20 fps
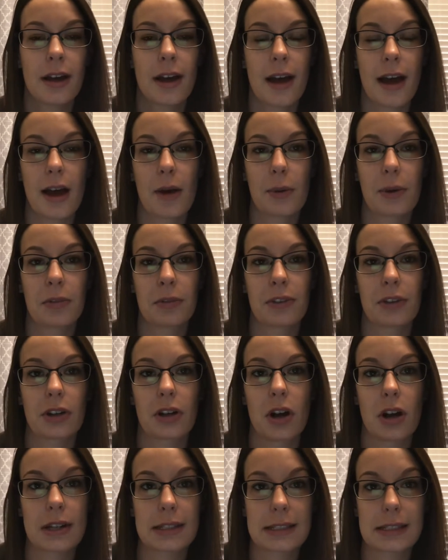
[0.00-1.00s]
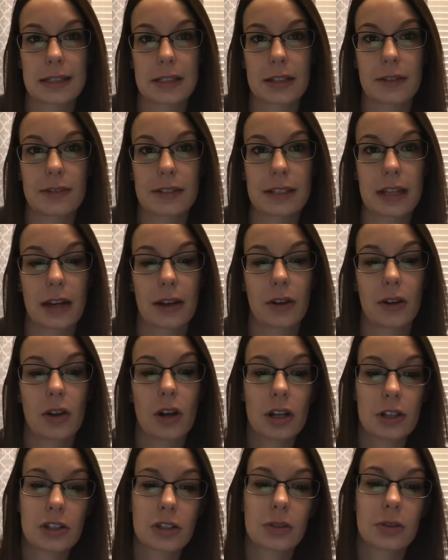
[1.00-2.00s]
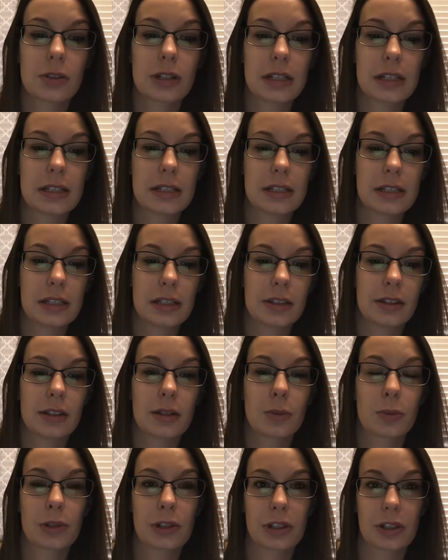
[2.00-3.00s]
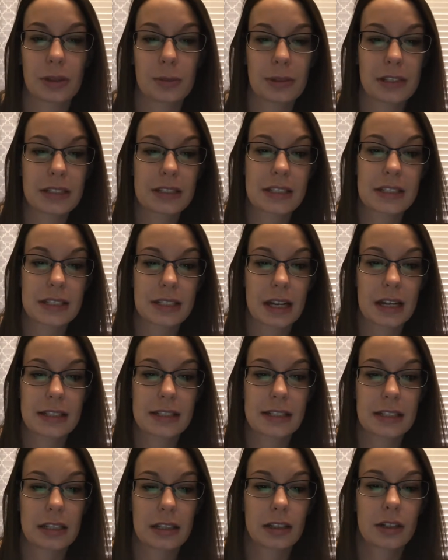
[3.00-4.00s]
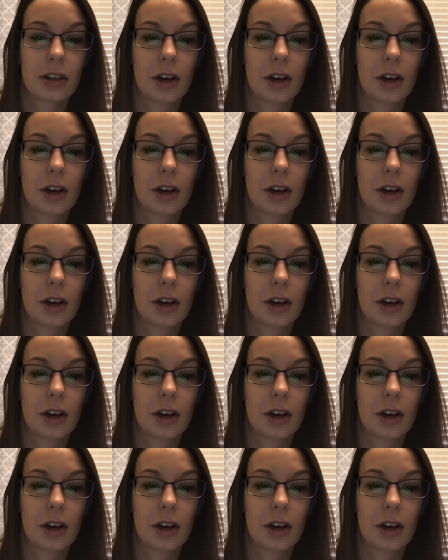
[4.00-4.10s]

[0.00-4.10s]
However, the causes of psychological ED that we're going to be discussing